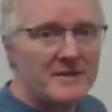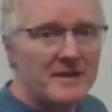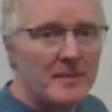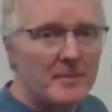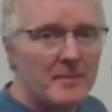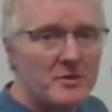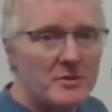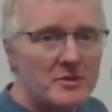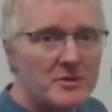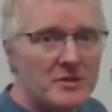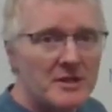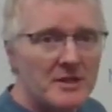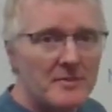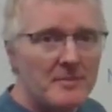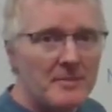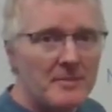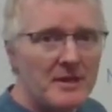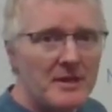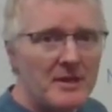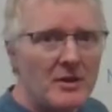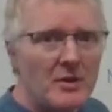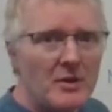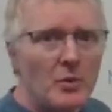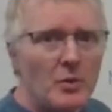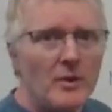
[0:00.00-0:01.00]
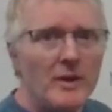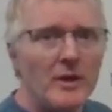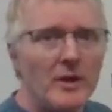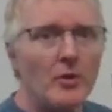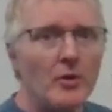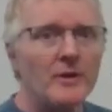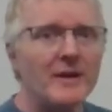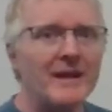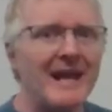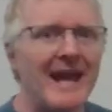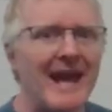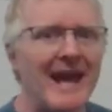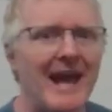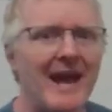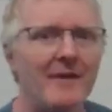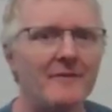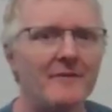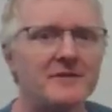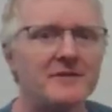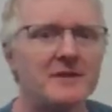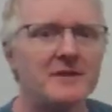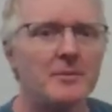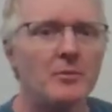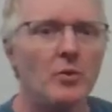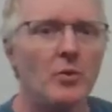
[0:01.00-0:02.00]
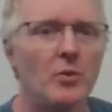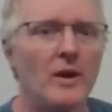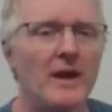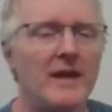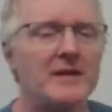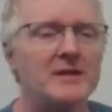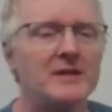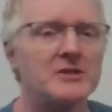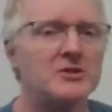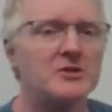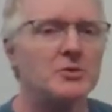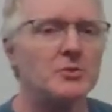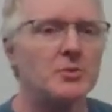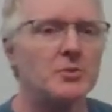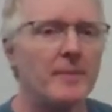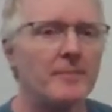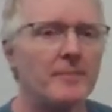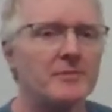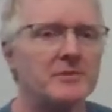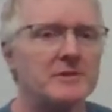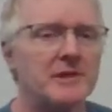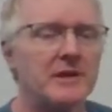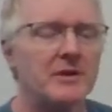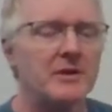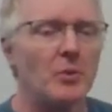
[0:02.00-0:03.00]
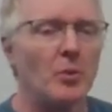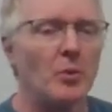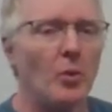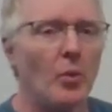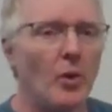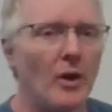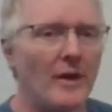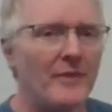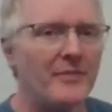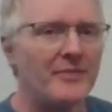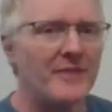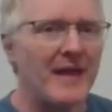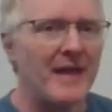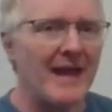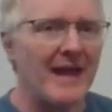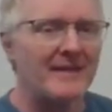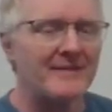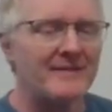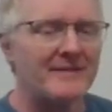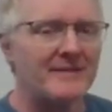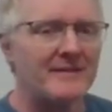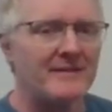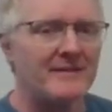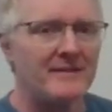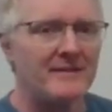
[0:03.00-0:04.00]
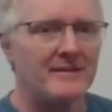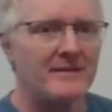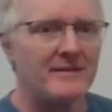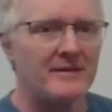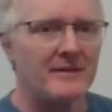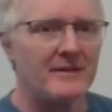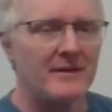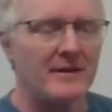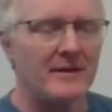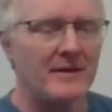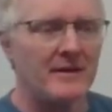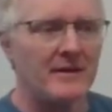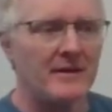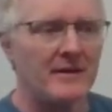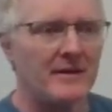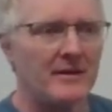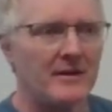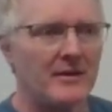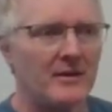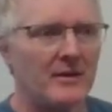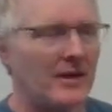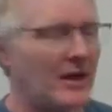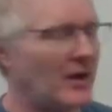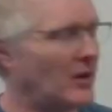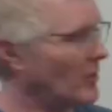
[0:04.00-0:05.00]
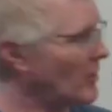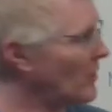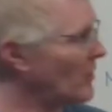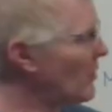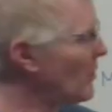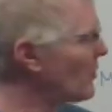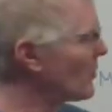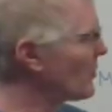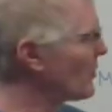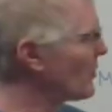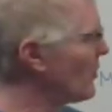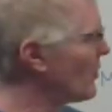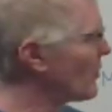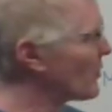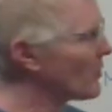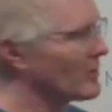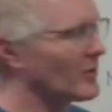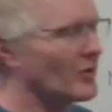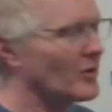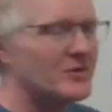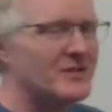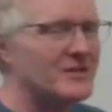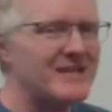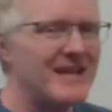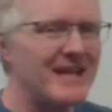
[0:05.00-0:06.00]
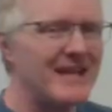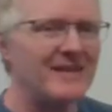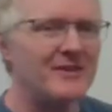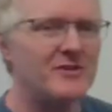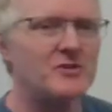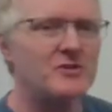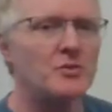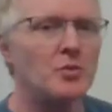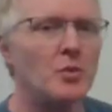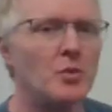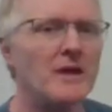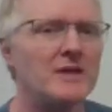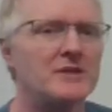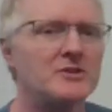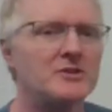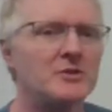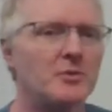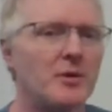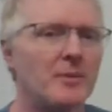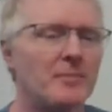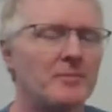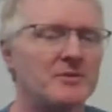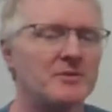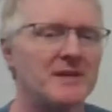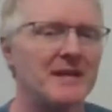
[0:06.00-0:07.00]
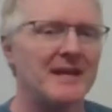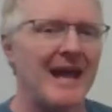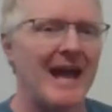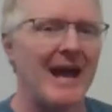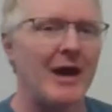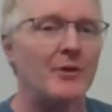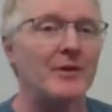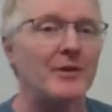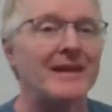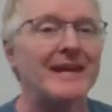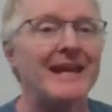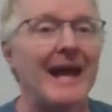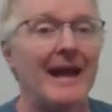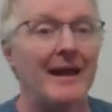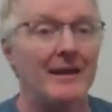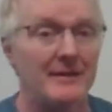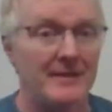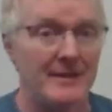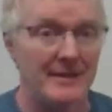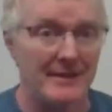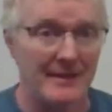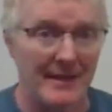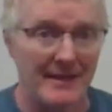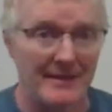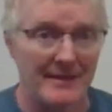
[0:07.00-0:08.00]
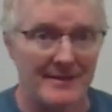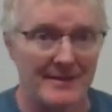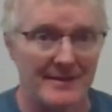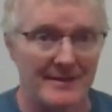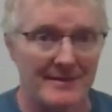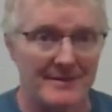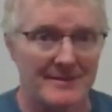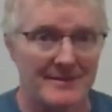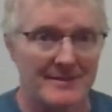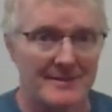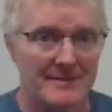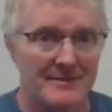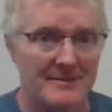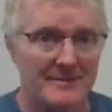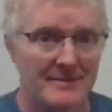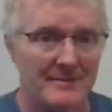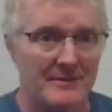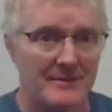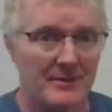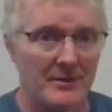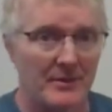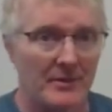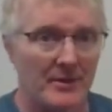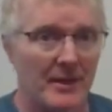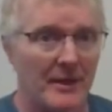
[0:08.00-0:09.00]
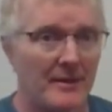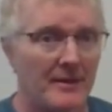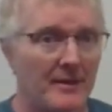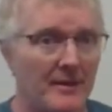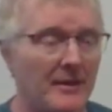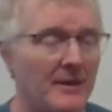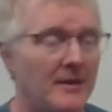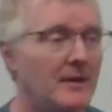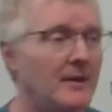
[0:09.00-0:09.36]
number is going to be, we already have some ways to represent what that, or say there's ways to represent how to calculate this. Okay?